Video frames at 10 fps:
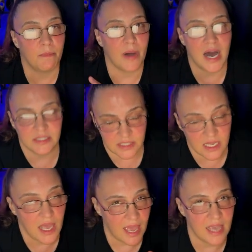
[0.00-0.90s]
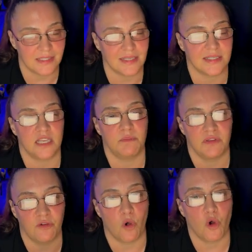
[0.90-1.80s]
but as I said
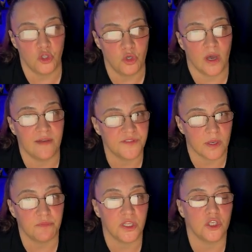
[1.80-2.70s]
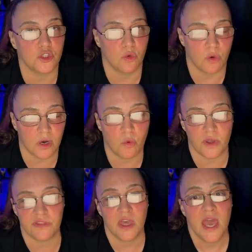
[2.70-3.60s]
before, you have something to work
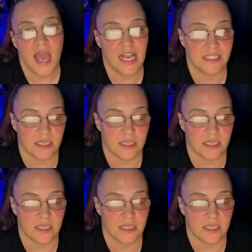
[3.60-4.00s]
with and